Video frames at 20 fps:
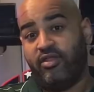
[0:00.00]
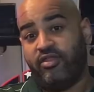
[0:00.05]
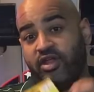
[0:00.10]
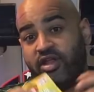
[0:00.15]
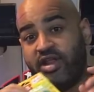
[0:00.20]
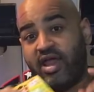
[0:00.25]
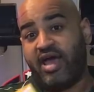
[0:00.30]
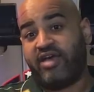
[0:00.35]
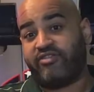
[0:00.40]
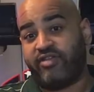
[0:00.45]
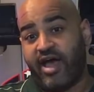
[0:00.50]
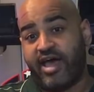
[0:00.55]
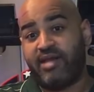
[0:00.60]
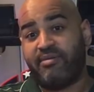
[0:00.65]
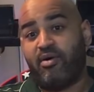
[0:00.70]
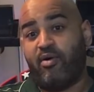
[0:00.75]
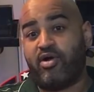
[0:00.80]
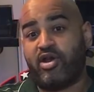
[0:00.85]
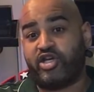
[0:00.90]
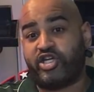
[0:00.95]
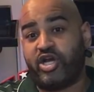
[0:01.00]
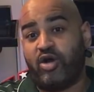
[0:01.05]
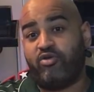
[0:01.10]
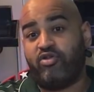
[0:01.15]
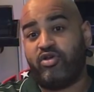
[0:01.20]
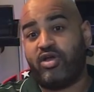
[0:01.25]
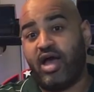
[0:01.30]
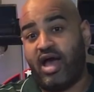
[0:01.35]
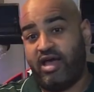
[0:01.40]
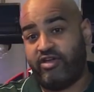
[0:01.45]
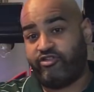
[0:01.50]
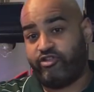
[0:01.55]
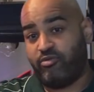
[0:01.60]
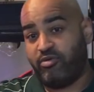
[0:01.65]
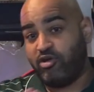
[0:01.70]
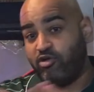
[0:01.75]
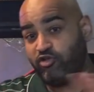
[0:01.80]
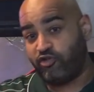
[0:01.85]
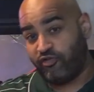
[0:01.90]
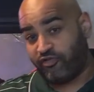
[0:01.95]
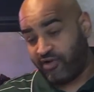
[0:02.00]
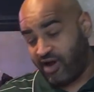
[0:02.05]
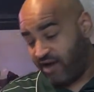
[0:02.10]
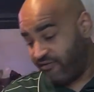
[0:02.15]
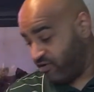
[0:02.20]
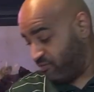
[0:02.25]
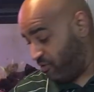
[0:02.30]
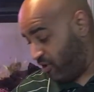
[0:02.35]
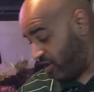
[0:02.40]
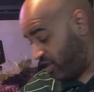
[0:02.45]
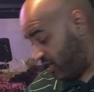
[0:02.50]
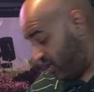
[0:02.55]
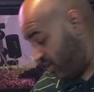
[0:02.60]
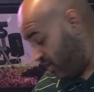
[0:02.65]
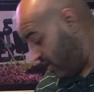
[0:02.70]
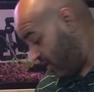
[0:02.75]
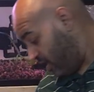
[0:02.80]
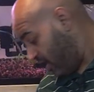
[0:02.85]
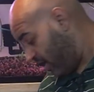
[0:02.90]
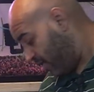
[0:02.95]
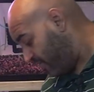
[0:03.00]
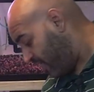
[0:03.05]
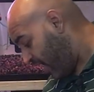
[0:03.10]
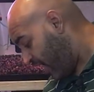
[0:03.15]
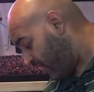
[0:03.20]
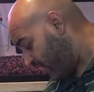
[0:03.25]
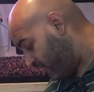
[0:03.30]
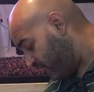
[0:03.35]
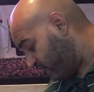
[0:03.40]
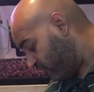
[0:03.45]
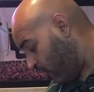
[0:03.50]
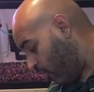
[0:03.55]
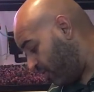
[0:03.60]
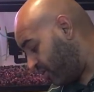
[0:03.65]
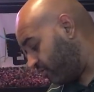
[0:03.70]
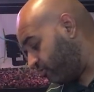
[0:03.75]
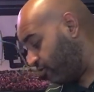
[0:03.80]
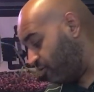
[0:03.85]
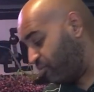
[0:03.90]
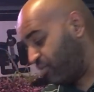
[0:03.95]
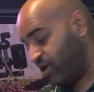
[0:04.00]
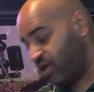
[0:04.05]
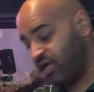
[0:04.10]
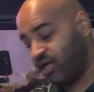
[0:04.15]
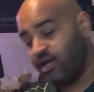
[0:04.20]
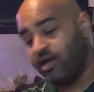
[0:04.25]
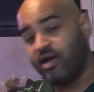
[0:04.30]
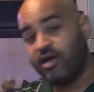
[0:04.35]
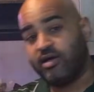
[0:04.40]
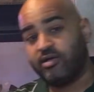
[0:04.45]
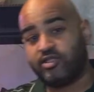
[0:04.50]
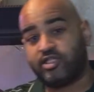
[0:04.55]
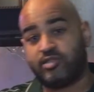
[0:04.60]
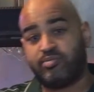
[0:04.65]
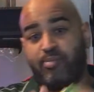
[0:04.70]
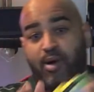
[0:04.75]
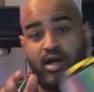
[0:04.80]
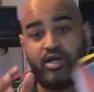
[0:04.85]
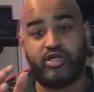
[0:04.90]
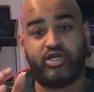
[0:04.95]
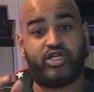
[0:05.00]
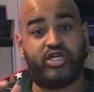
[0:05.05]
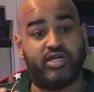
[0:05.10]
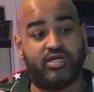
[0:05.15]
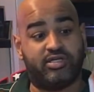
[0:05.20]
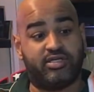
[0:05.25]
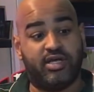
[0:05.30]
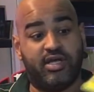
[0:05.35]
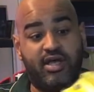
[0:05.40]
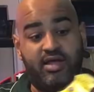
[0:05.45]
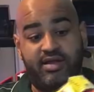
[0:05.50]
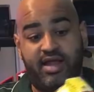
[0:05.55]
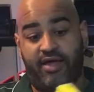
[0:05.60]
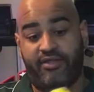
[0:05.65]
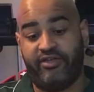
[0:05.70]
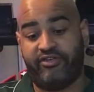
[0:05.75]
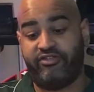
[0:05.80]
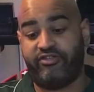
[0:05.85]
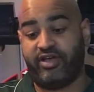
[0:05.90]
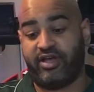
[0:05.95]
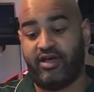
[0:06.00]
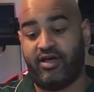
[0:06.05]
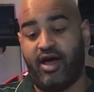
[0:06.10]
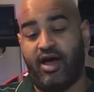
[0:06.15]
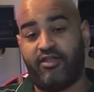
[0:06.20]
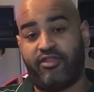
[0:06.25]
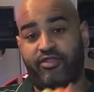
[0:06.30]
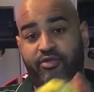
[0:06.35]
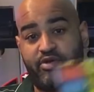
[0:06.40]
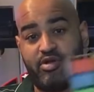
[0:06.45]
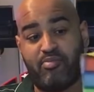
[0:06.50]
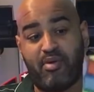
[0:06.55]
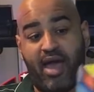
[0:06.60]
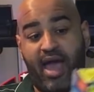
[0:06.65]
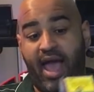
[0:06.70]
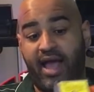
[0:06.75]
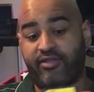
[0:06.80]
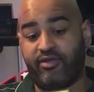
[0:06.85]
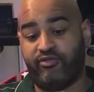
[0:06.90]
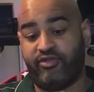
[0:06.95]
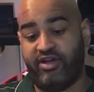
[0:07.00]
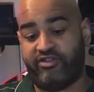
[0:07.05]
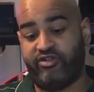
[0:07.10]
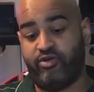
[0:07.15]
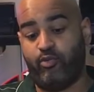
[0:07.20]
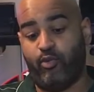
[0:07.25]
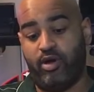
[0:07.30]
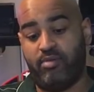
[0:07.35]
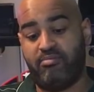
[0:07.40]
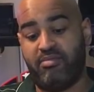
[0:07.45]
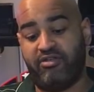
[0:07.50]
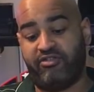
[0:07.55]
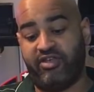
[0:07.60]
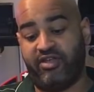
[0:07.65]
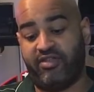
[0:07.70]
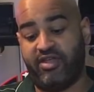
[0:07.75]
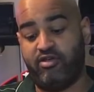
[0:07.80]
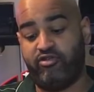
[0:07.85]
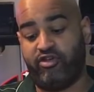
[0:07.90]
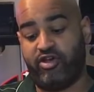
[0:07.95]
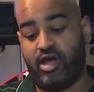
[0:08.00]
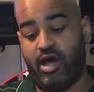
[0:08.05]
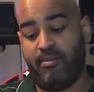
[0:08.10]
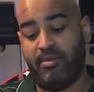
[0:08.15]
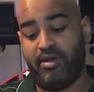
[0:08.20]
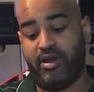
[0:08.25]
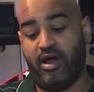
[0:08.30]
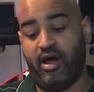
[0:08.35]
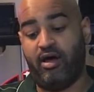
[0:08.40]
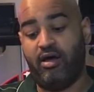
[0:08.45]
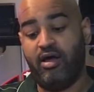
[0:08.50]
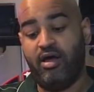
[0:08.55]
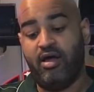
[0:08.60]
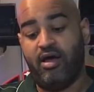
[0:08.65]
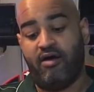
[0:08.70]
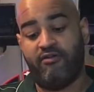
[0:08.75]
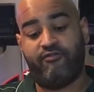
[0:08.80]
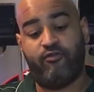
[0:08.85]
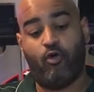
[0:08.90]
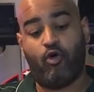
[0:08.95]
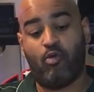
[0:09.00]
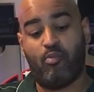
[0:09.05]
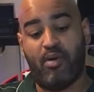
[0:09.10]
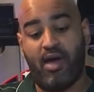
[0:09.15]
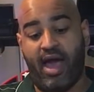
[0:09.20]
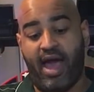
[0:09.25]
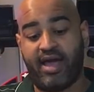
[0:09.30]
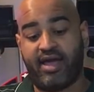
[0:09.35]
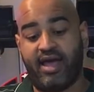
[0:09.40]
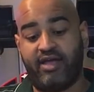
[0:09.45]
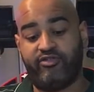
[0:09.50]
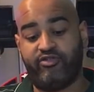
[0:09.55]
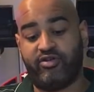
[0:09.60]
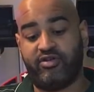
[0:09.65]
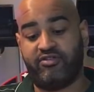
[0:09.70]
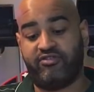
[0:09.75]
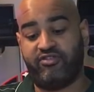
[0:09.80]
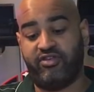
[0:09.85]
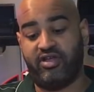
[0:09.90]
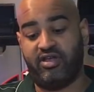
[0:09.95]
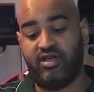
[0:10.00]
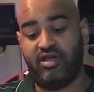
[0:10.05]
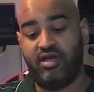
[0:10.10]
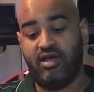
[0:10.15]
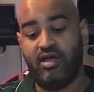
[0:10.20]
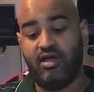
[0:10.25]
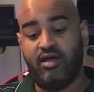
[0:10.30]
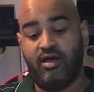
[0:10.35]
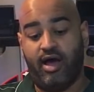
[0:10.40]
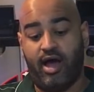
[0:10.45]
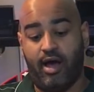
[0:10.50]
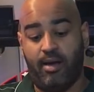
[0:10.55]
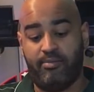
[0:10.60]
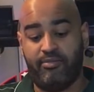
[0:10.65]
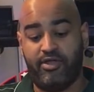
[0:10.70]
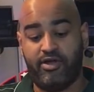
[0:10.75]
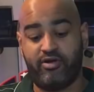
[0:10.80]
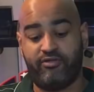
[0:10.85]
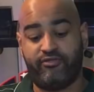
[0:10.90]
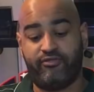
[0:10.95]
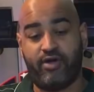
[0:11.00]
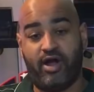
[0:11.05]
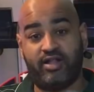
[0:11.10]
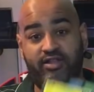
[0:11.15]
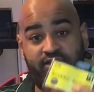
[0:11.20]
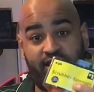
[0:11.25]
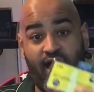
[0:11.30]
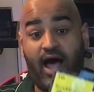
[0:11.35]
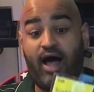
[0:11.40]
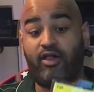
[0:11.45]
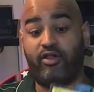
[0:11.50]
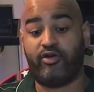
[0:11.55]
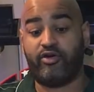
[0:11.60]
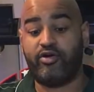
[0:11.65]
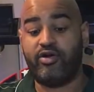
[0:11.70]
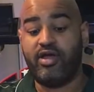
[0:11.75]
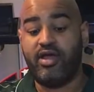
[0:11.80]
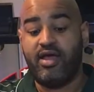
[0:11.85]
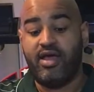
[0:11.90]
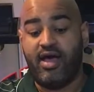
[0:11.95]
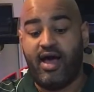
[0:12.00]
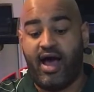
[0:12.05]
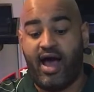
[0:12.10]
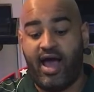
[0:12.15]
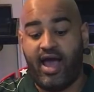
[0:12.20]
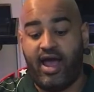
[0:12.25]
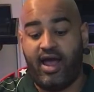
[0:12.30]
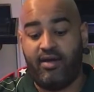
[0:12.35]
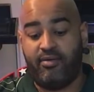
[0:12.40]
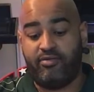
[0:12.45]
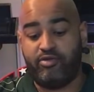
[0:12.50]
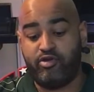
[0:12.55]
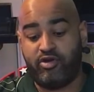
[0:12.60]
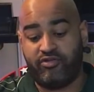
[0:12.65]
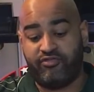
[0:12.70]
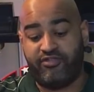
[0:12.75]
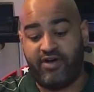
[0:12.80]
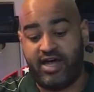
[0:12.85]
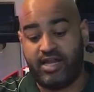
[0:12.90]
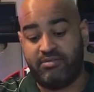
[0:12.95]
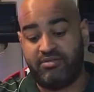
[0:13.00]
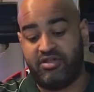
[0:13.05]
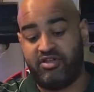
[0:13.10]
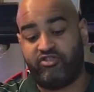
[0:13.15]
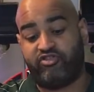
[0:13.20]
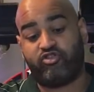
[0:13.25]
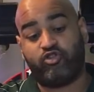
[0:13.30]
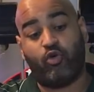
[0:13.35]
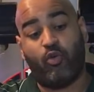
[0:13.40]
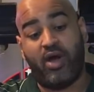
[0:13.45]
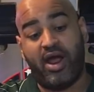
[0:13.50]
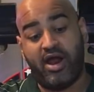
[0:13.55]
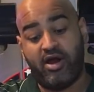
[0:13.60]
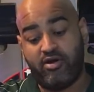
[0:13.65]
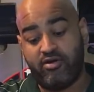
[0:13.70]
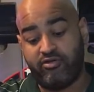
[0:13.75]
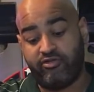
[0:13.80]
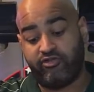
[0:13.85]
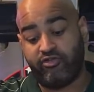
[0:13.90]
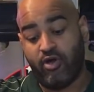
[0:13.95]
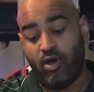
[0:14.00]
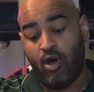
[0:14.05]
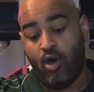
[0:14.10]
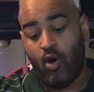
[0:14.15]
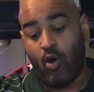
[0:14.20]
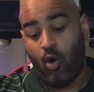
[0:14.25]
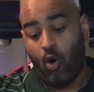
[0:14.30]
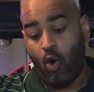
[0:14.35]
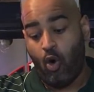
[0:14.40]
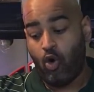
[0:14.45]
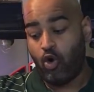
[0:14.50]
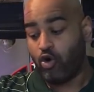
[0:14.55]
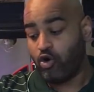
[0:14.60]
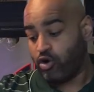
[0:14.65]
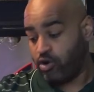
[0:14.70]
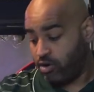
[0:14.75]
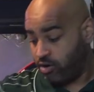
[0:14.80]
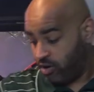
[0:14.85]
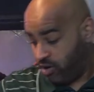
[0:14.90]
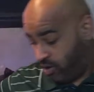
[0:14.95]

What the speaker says: The next item I want to share with you guys should be useful for everybody, and that is going to be sponges. Now this is like a 3-pack. There's actually one missing. They usually come in a 4-pack. As you can see, they're $1. You can find them in these squares, or